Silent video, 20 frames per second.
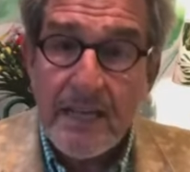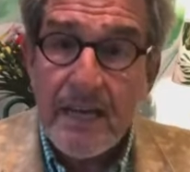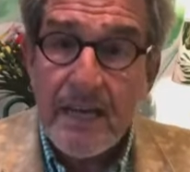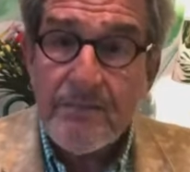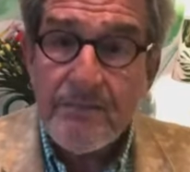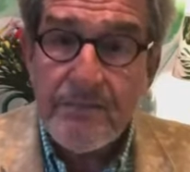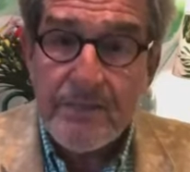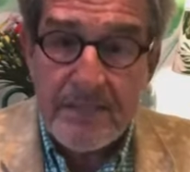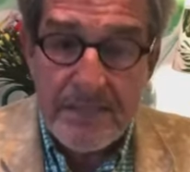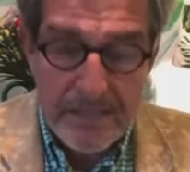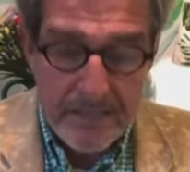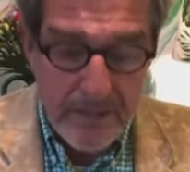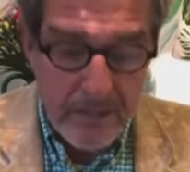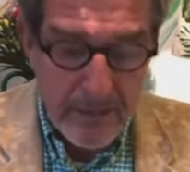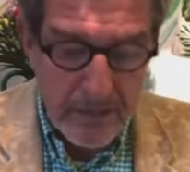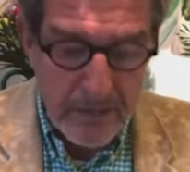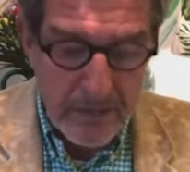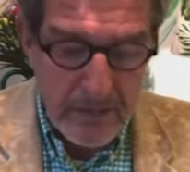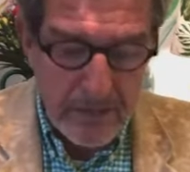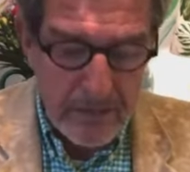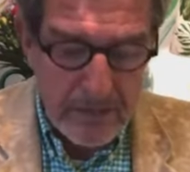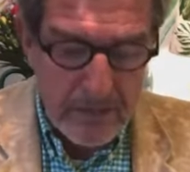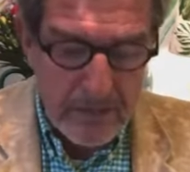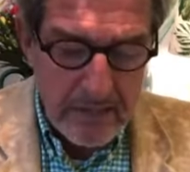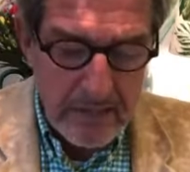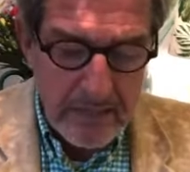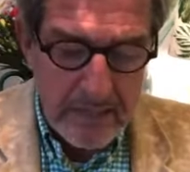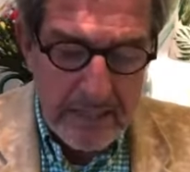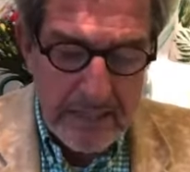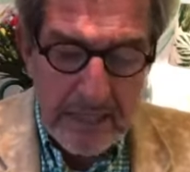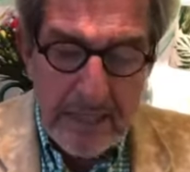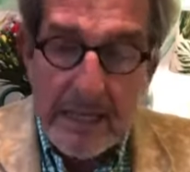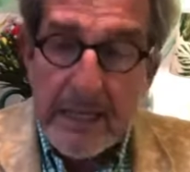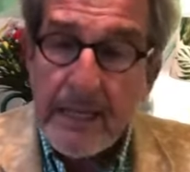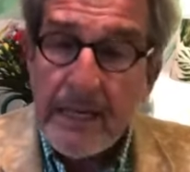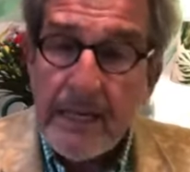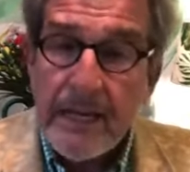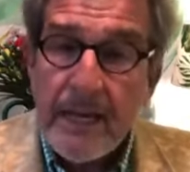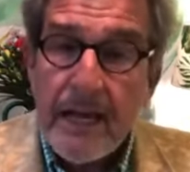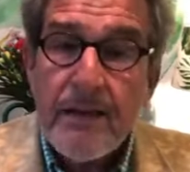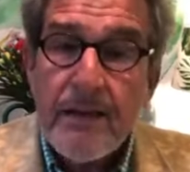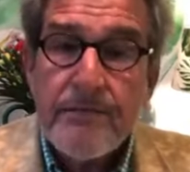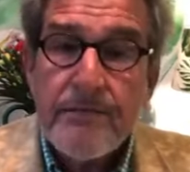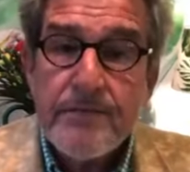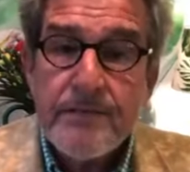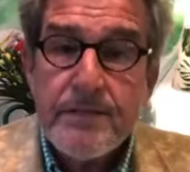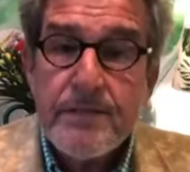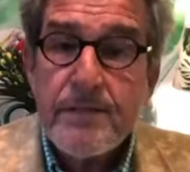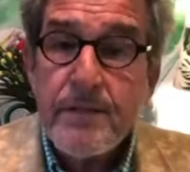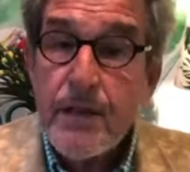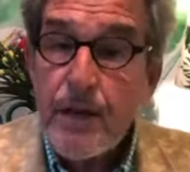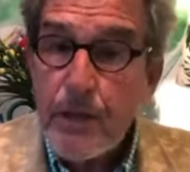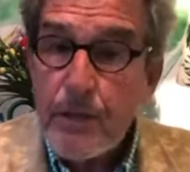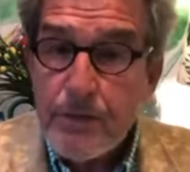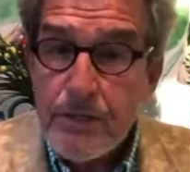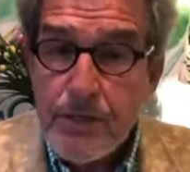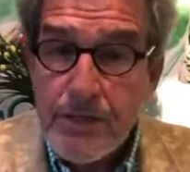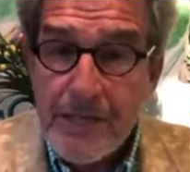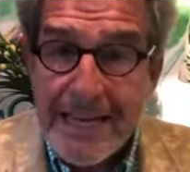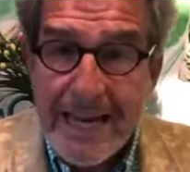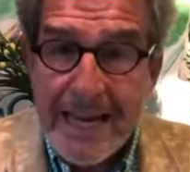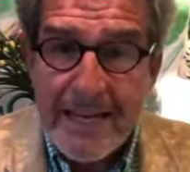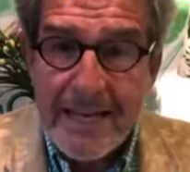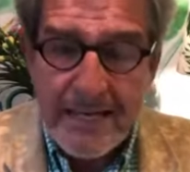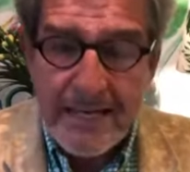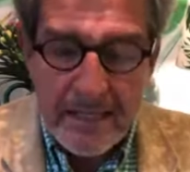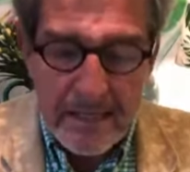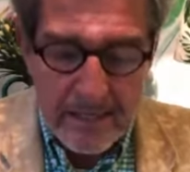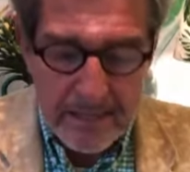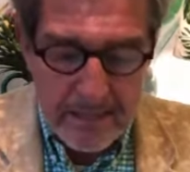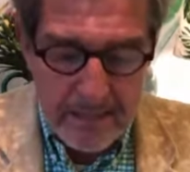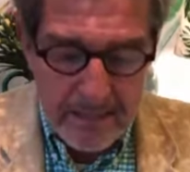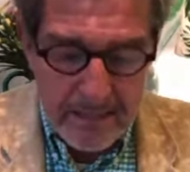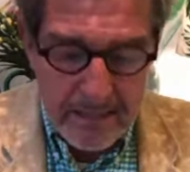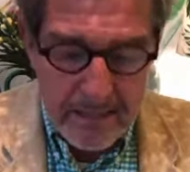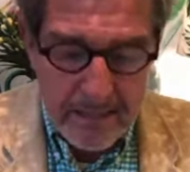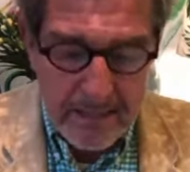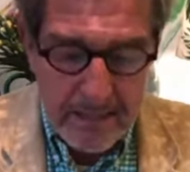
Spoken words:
Love is eternal. Love is oceanic.